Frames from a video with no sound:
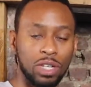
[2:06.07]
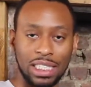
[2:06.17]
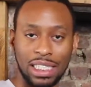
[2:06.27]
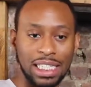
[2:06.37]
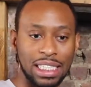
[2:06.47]
God
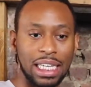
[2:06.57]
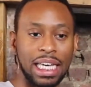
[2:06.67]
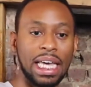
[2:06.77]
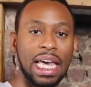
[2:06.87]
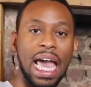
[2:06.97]
sees
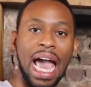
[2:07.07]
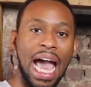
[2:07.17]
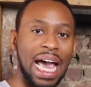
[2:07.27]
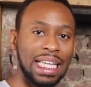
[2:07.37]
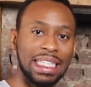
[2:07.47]
it
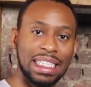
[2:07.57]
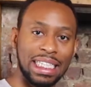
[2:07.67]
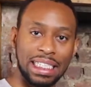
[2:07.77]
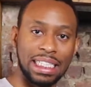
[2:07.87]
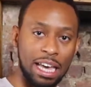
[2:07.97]
and
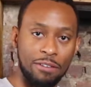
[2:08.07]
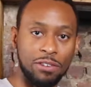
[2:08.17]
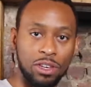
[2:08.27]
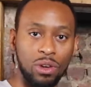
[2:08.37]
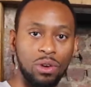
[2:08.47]
he's there
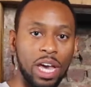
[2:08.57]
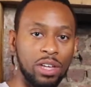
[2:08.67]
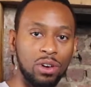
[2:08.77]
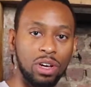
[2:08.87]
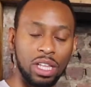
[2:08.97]
for you,
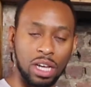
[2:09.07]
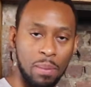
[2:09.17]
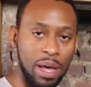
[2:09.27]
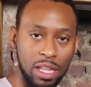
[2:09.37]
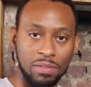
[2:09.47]
and you're going to
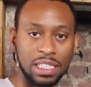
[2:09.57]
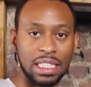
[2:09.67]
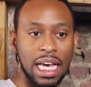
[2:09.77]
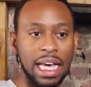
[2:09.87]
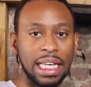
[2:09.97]
come out the other
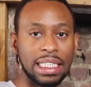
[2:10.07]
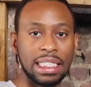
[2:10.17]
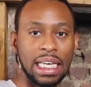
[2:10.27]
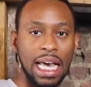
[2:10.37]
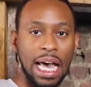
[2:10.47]
side.
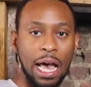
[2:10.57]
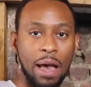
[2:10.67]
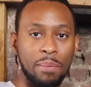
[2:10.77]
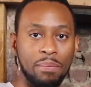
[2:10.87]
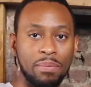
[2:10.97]

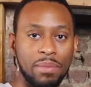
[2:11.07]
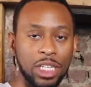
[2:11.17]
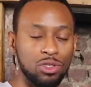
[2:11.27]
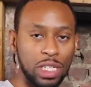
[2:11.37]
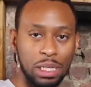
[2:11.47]

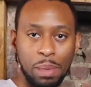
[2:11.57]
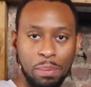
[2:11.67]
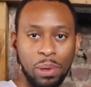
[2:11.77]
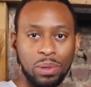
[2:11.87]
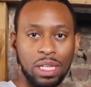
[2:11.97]
It's really
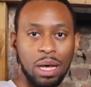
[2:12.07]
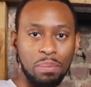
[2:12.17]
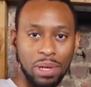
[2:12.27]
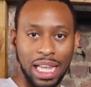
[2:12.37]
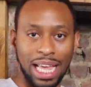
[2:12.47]
been building
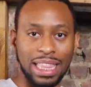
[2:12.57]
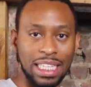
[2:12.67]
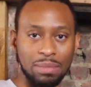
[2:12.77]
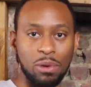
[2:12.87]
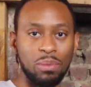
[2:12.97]
up, but like
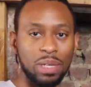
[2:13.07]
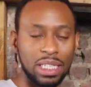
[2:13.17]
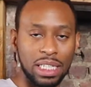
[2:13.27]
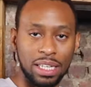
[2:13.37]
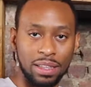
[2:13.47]
this
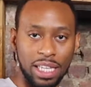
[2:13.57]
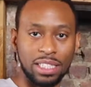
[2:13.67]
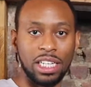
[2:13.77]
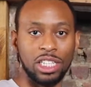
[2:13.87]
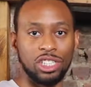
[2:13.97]
moment
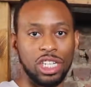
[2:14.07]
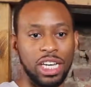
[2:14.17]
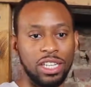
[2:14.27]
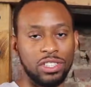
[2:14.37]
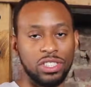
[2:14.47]
things are going to
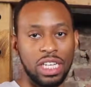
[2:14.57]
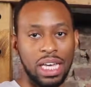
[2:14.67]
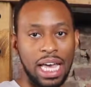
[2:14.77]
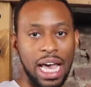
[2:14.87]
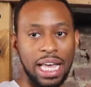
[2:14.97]
change,
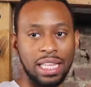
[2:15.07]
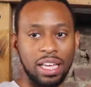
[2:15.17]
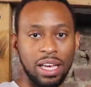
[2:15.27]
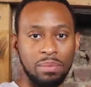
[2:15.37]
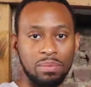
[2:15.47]
and
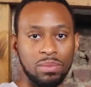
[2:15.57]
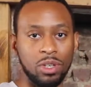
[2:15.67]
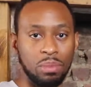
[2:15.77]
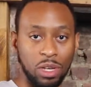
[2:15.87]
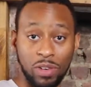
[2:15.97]

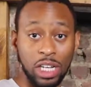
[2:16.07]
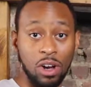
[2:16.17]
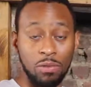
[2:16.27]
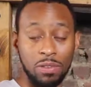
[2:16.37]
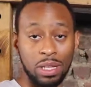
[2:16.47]
you can be really
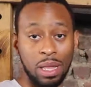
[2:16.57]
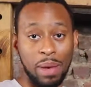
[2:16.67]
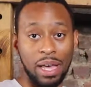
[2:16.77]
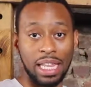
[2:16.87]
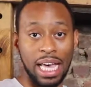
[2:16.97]
confident
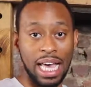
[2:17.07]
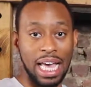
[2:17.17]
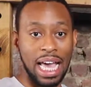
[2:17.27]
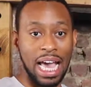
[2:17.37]
about that.